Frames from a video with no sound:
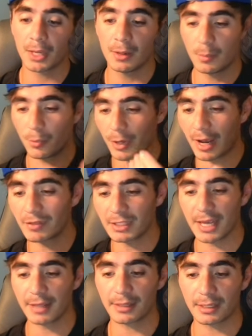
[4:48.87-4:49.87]
But but we have to
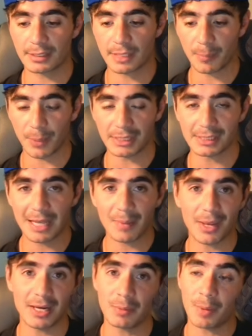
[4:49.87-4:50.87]
take things step by step.
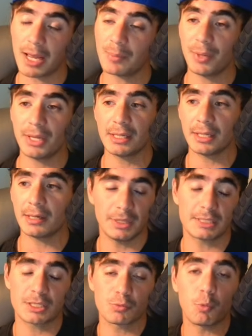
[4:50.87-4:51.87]
And in my opinion,
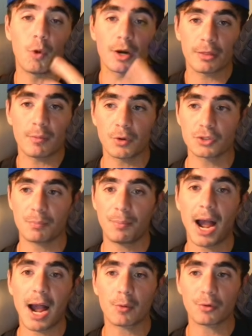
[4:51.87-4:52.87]
this is one of the most
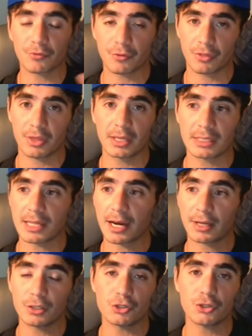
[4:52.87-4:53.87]
powerful things that I
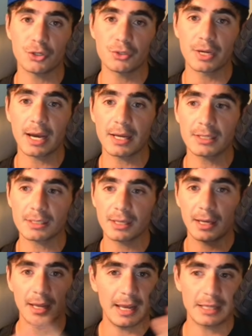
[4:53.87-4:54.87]
can show you guys.
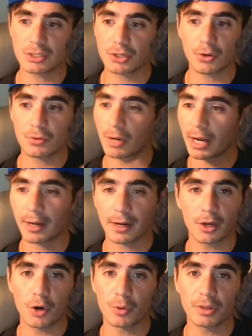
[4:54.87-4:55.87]
And so I got to
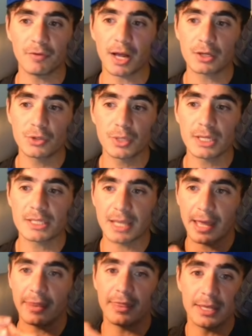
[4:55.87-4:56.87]
go where the value is.
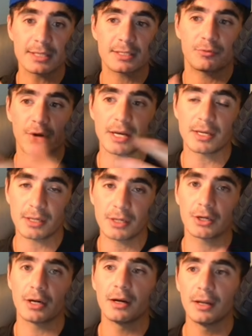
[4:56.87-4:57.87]
And this right
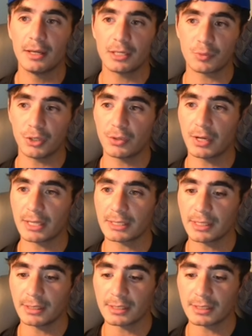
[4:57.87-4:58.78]
here is what you guys need to